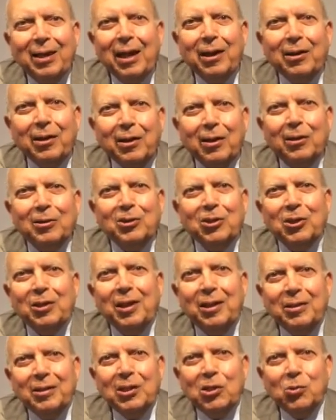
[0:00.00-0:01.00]
agriculture
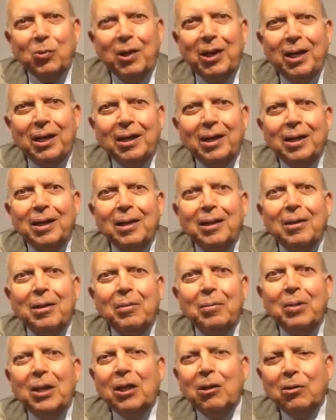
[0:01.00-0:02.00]
in this way,
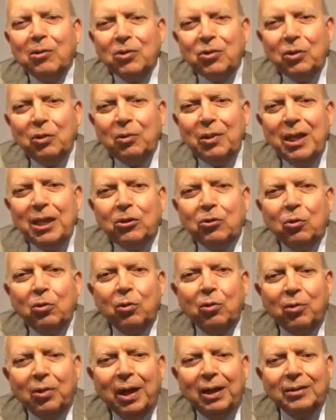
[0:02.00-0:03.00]
because you need to
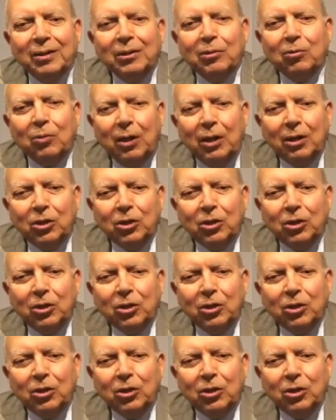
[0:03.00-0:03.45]
look at it.